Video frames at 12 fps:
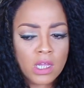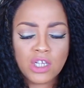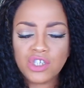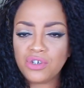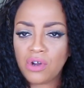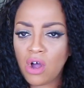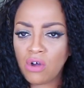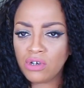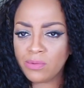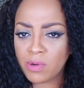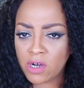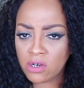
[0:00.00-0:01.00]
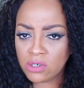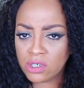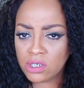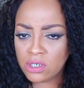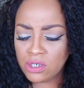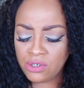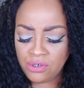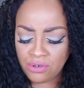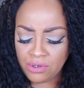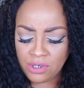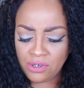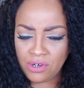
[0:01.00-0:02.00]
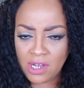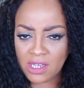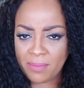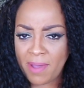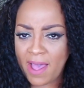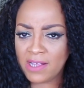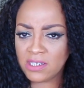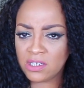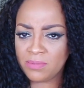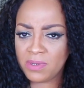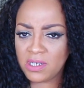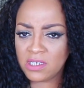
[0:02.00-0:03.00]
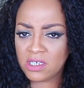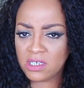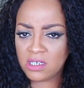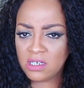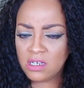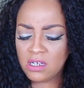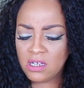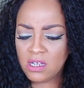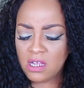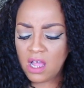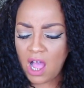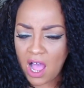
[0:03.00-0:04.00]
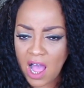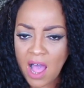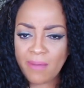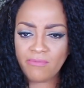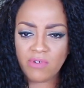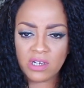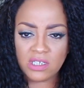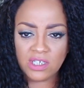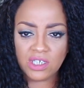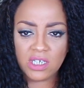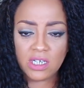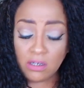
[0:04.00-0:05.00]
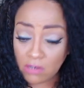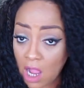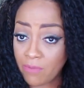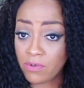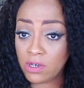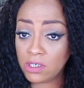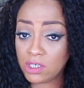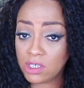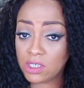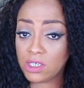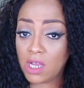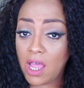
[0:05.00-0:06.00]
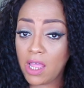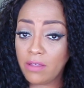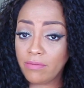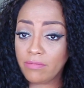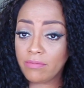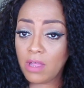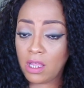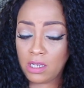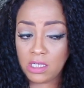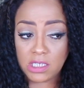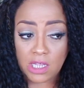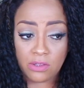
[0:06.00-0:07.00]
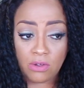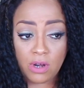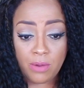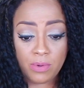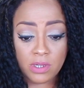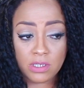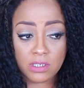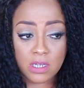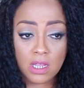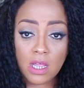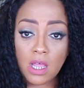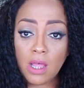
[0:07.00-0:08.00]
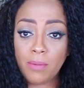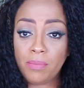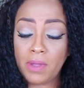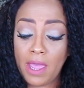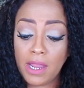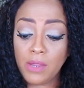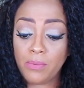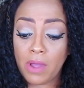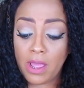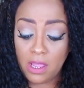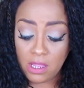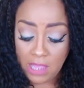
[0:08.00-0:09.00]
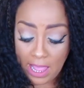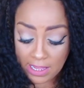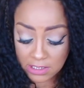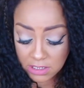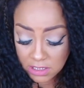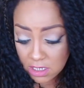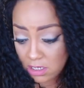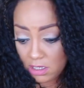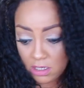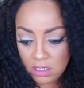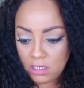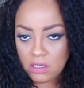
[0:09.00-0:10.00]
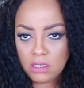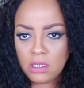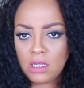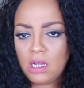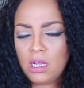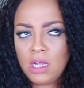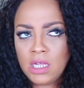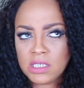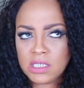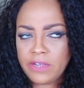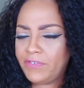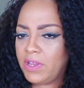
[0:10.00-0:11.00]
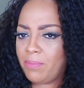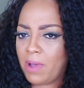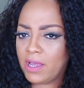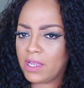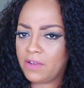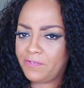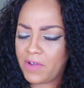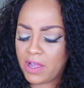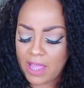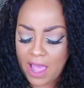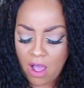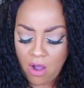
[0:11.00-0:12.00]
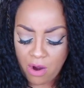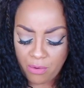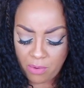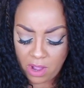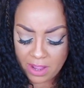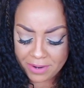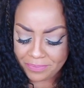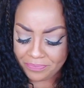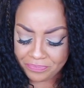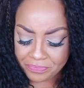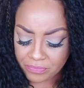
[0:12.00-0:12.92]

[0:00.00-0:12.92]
Because you don't own the church. You're, you're not the pastor, bitch. I'm running the shit. I'm running the shit today. At least I thought I was. But anyway, yes is Tiffany bugging the fuck out or what?